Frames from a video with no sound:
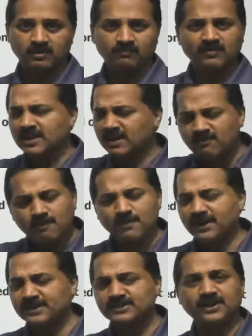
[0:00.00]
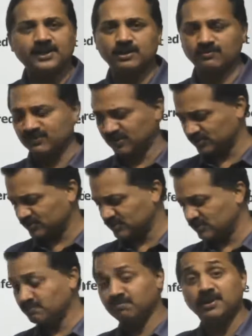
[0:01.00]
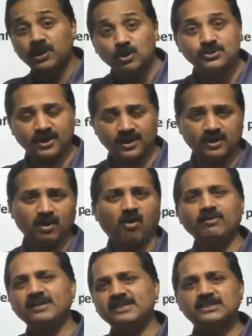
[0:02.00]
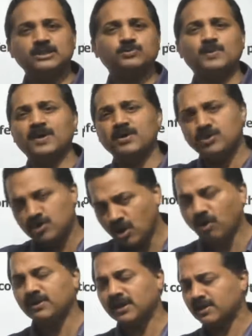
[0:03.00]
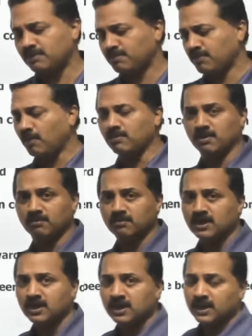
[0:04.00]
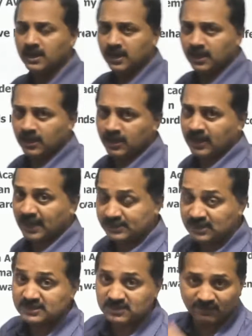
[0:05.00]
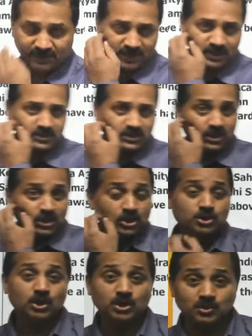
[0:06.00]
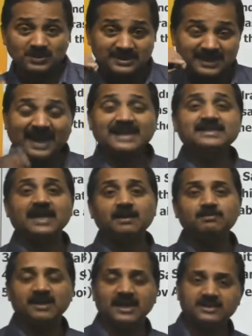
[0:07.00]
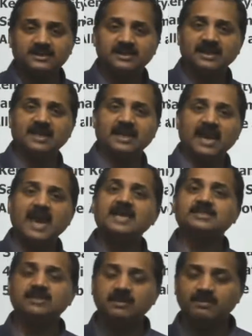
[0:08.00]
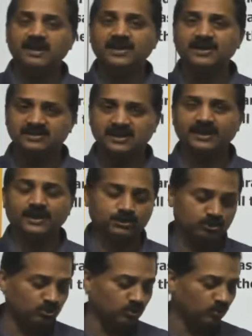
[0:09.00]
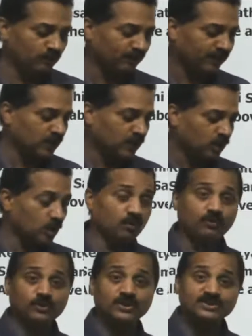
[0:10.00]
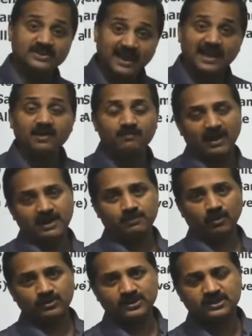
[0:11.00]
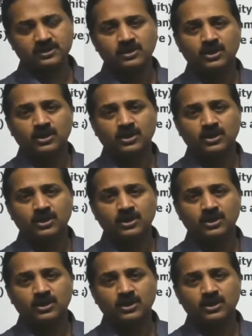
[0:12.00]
We never predicted any of these. Pollution, all these things were not a problem in 1970s. So it was that time that the KSEB decided to go for the Silent Valley project.